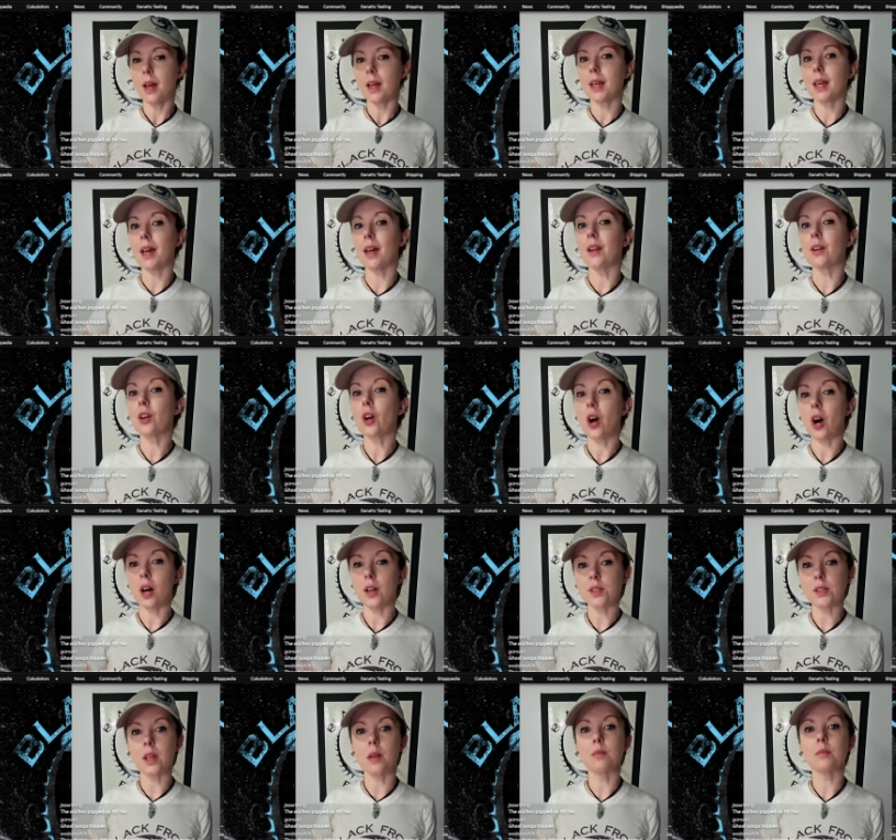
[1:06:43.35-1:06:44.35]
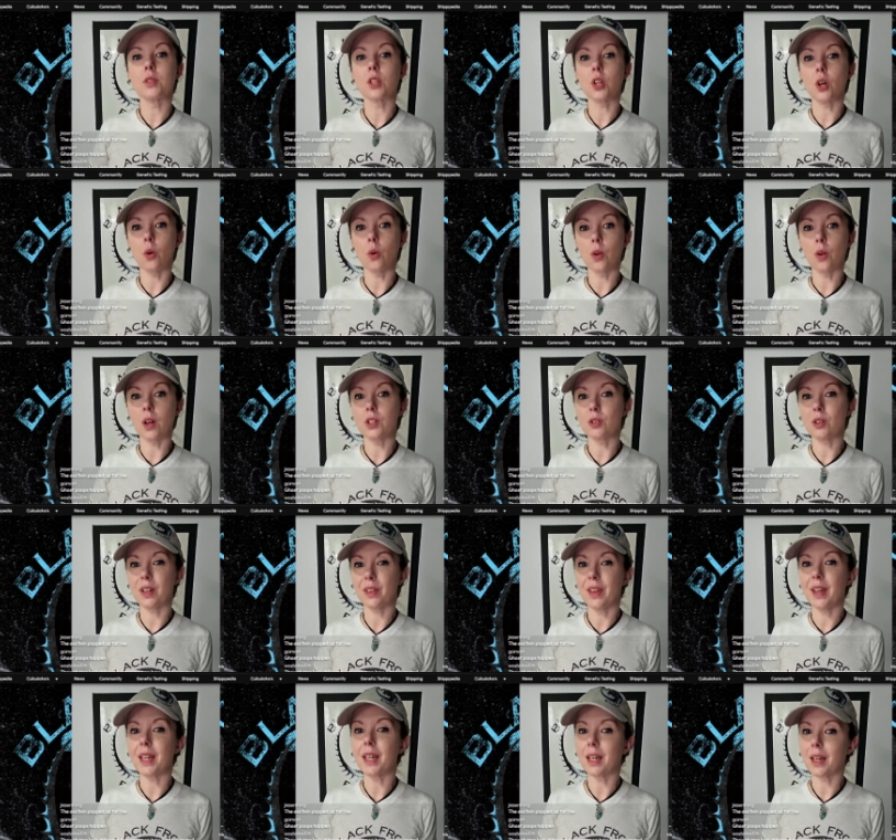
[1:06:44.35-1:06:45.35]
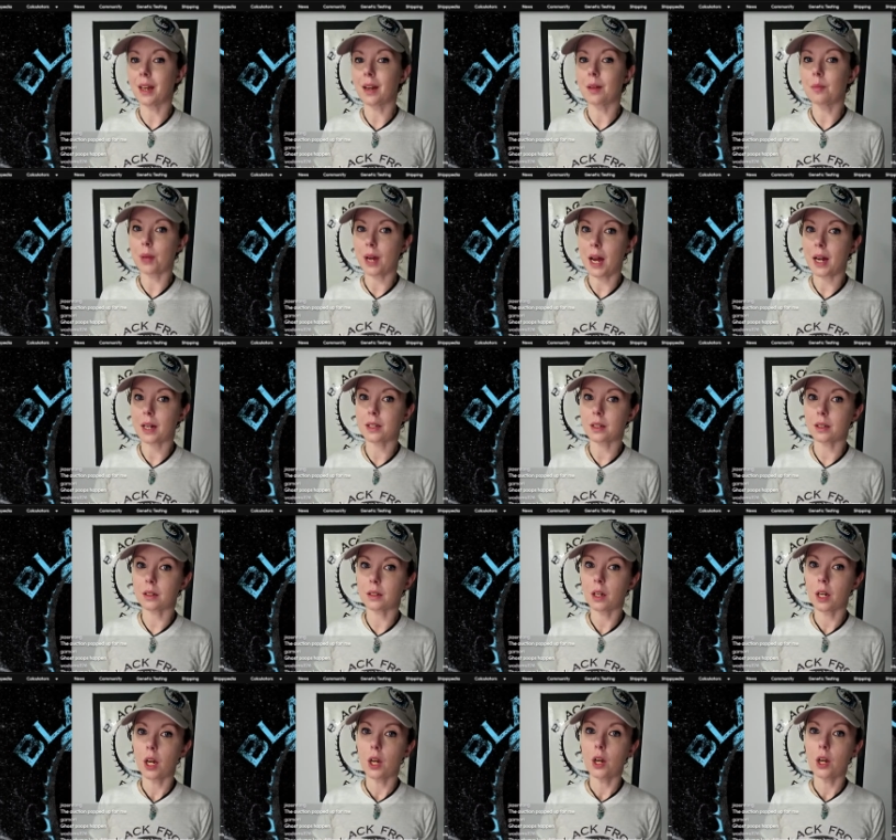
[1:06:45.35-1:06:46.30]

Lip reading: can cause them to hold onto it and they can get impacted.